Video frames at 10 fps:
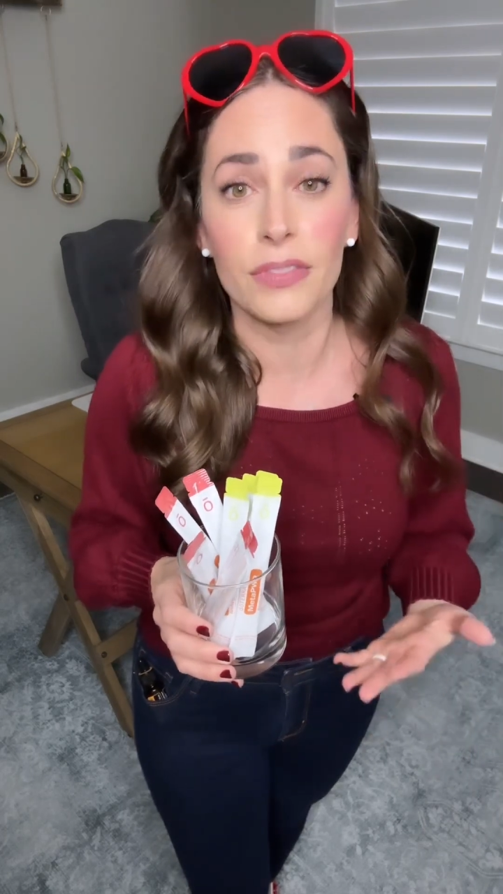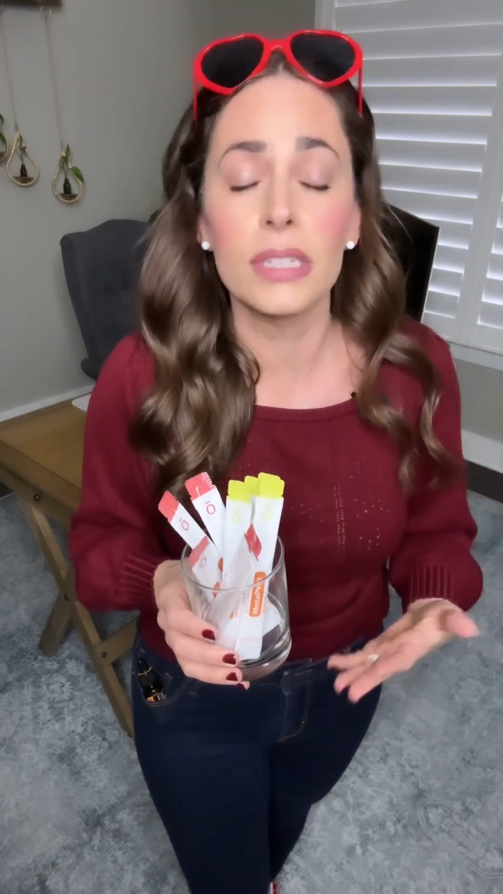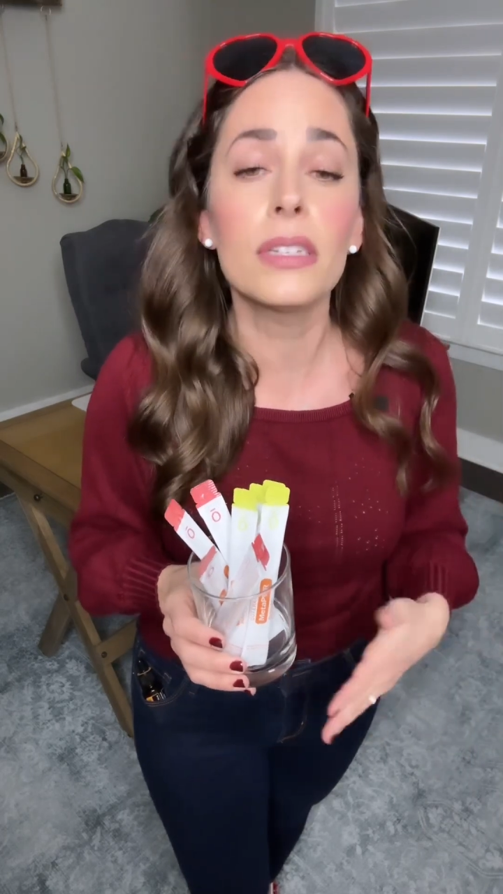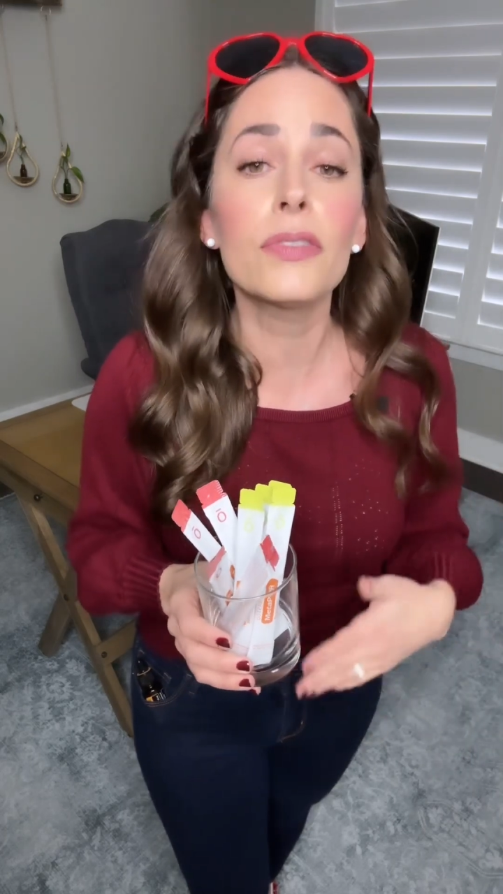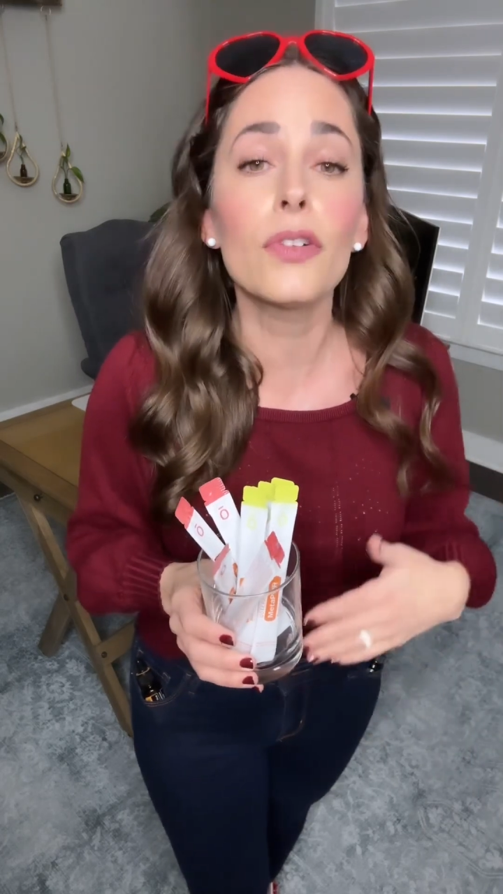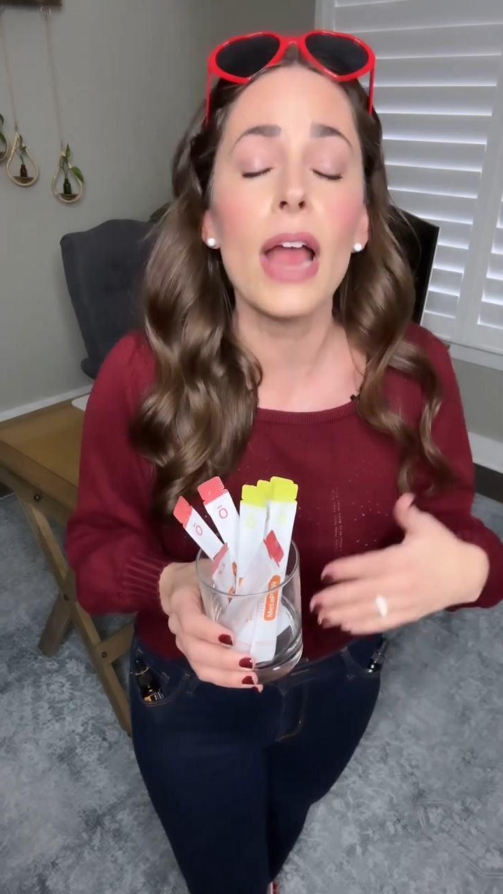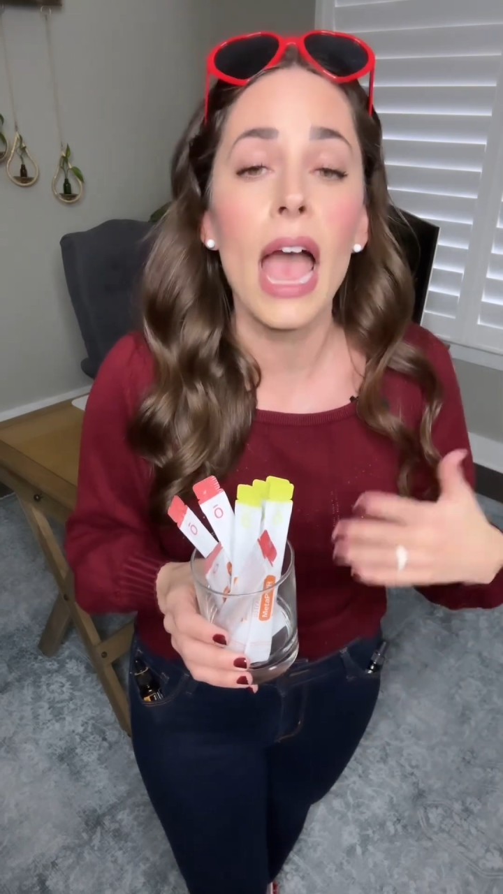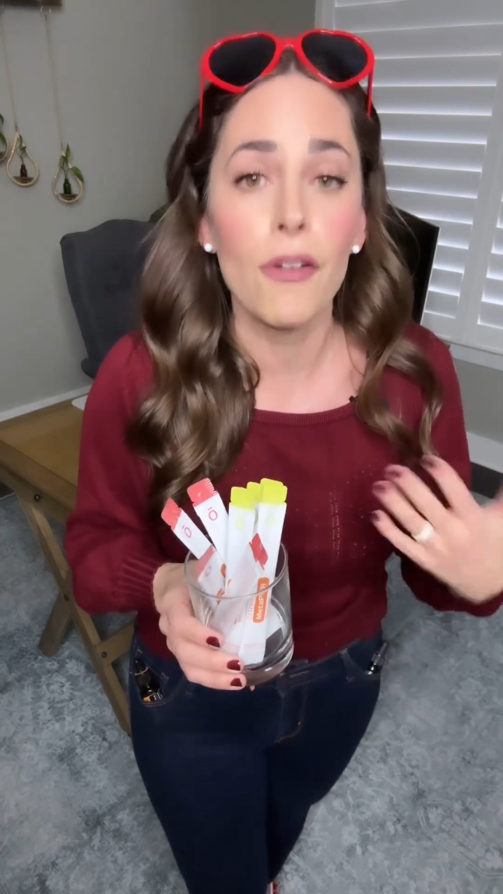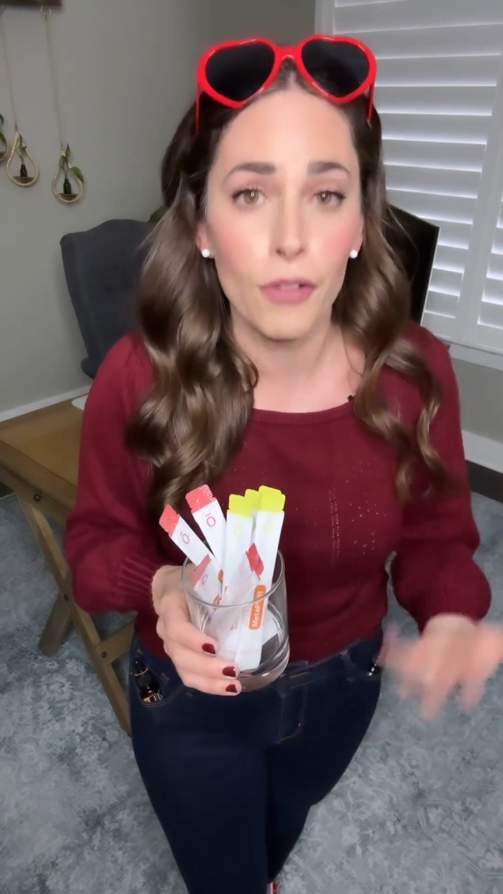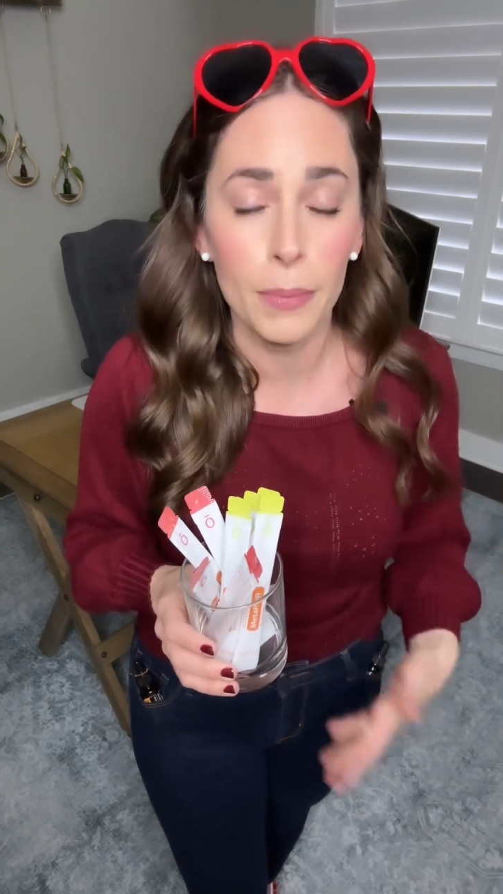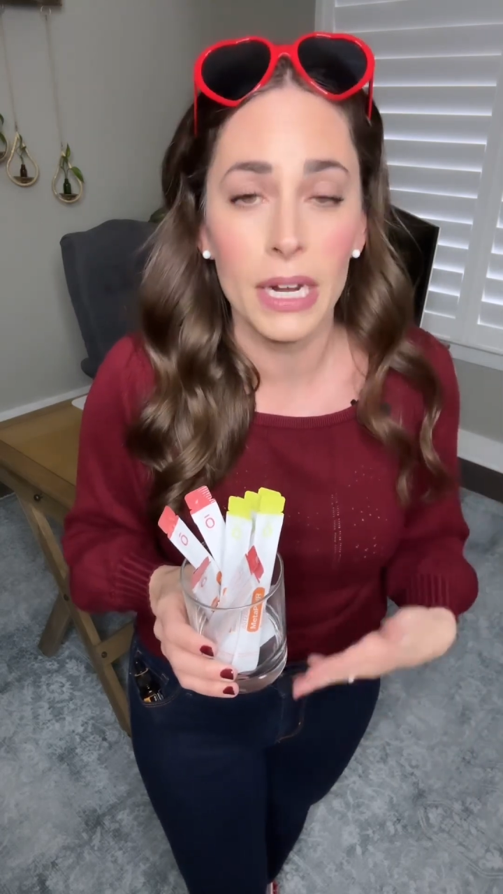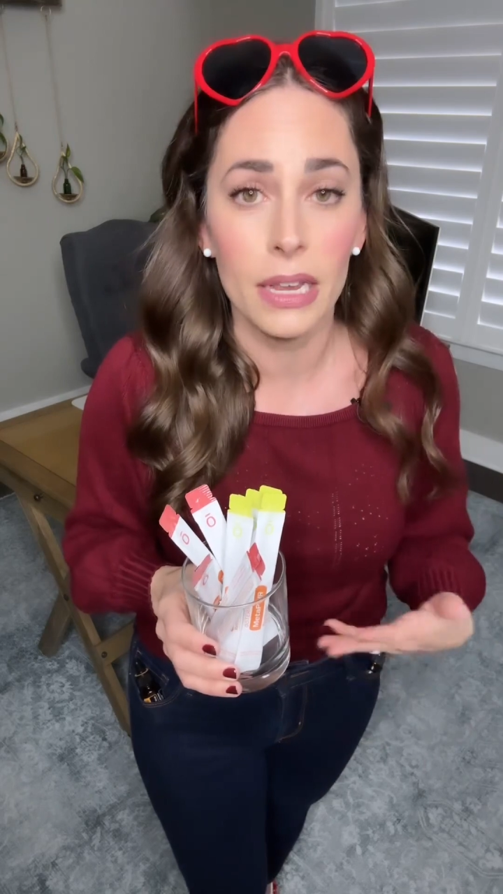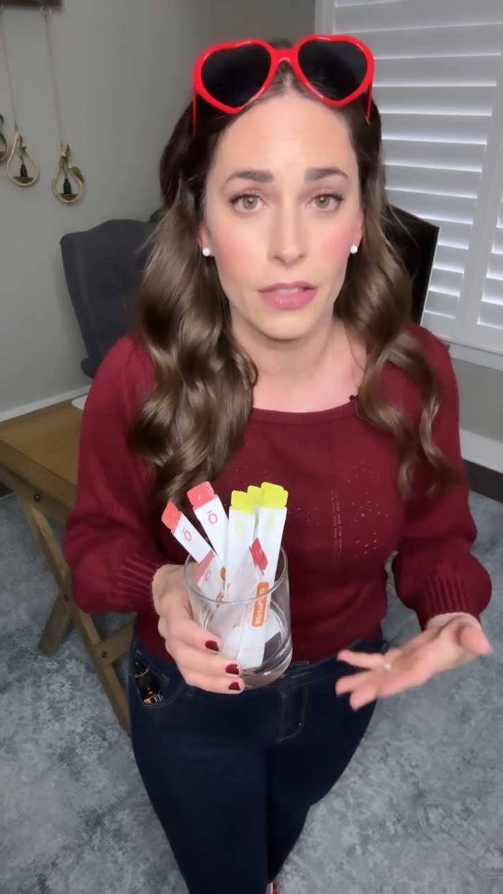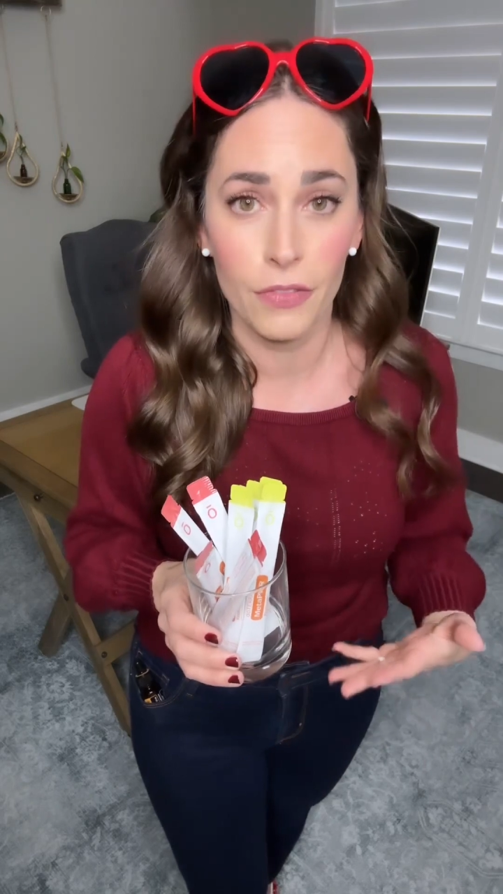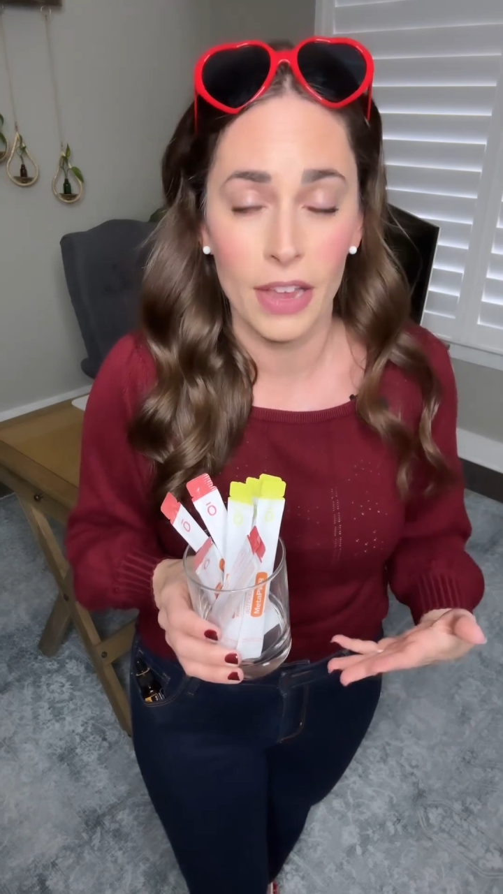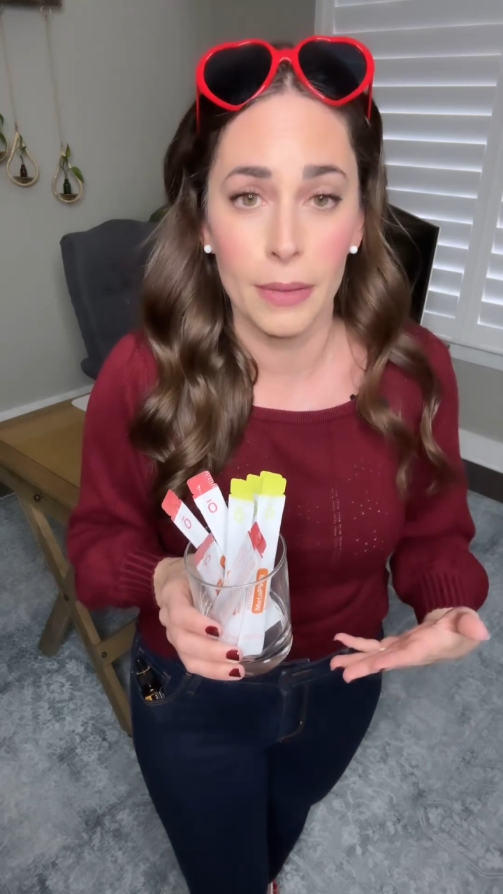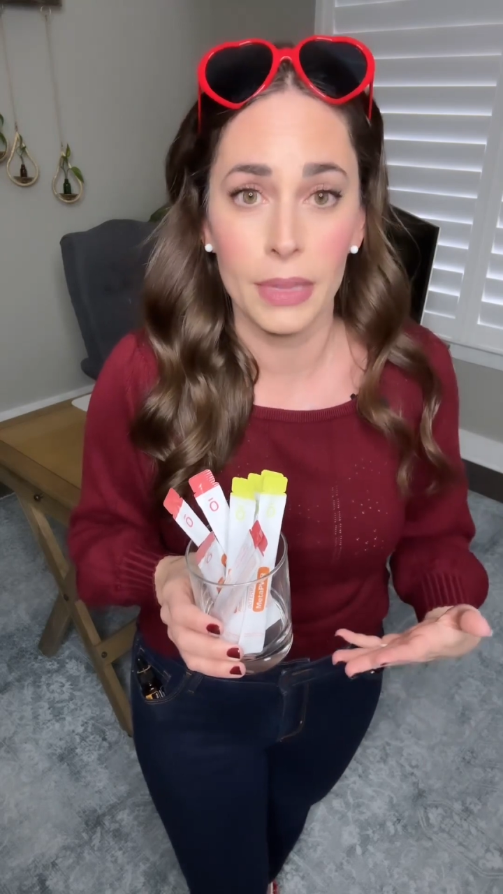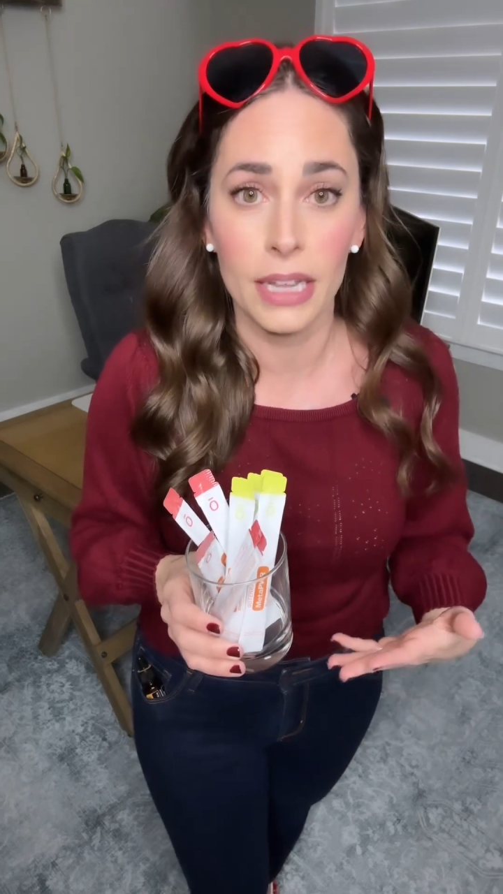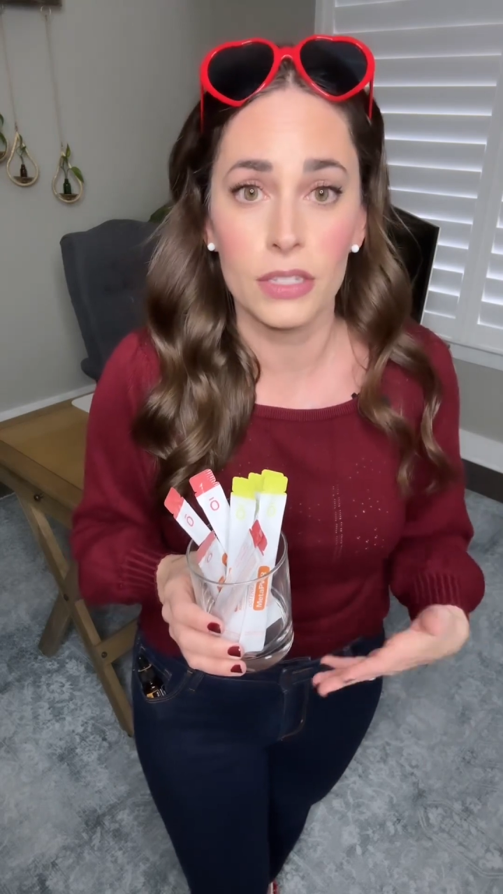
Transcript: This is for everybody in the family.